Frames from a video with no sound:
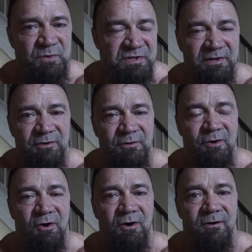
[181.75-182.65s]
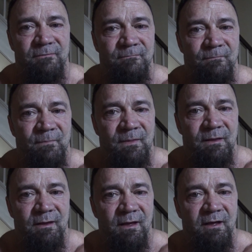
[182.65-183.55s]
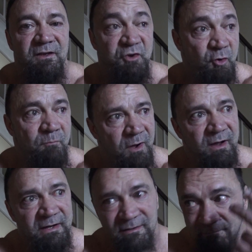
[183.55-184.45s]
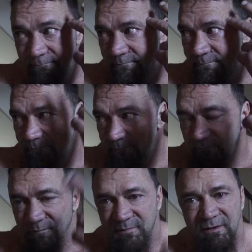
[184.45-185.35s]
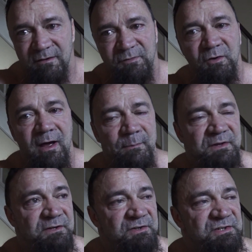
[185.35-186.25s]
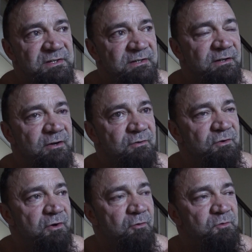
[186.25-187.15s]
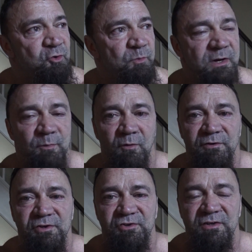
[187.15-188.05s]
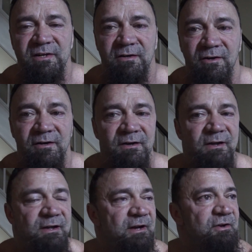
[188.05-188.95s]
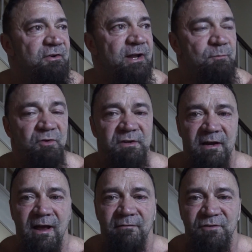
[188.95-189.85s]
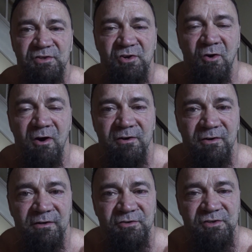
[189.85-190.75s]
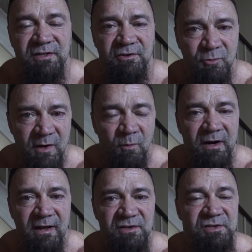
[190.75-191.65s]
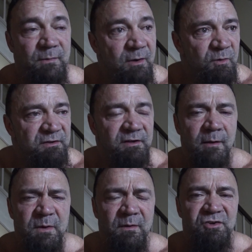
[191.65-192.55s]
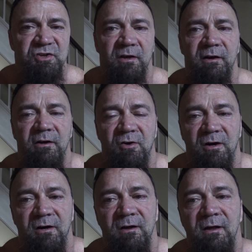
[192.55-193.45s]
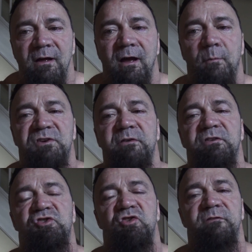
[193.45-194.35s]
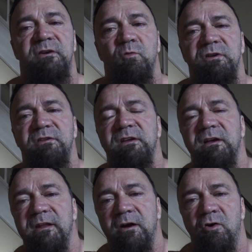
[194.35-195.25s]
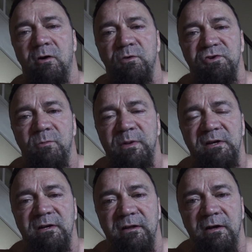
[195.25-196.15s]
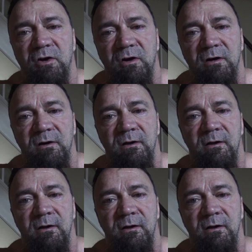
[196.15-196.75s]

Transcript: particular car, you might if you happen to see, you know, you know, two people on your street or in your neighborhood that have this car that you're interested in, you may want to ask them, hey, what do you how many miles you got on a car? How much have you driven it? What do you think of that car? What's your opinion of that car?